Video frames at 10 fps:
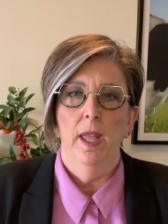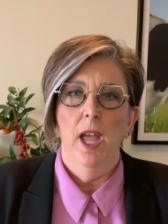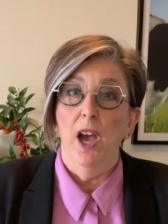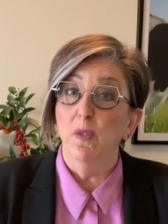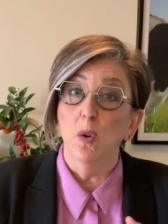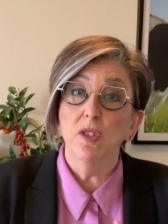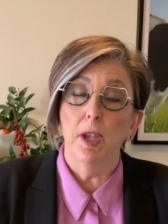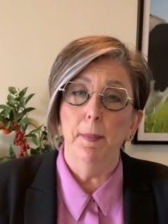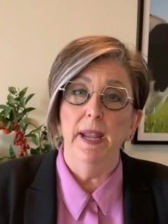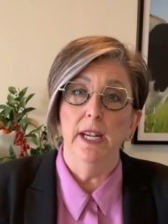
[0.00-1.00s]
I've
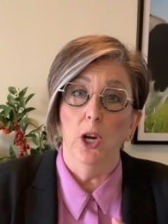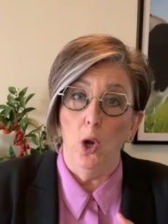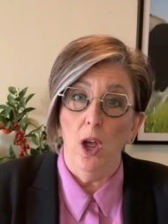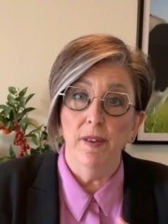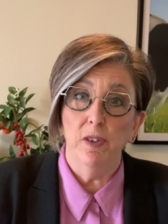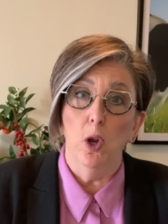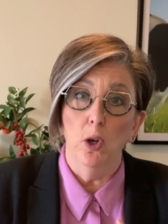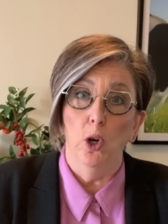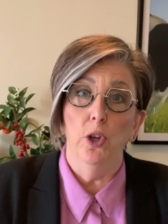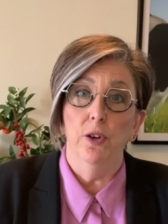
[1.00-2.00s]
also been a lifelong
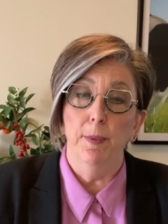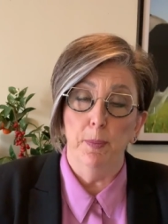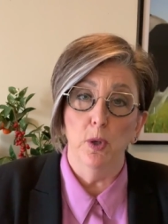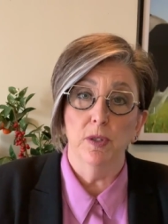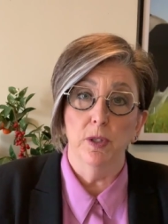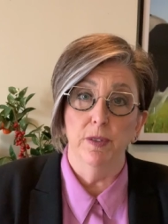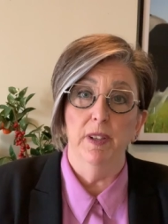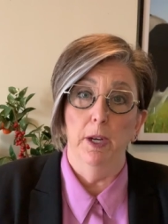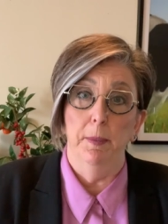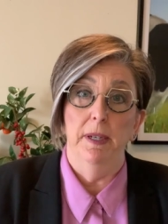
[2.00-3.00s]
learner in personal
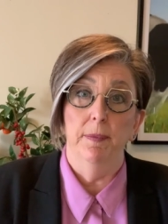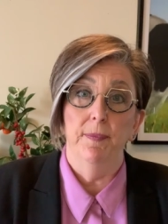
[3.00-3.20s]
development.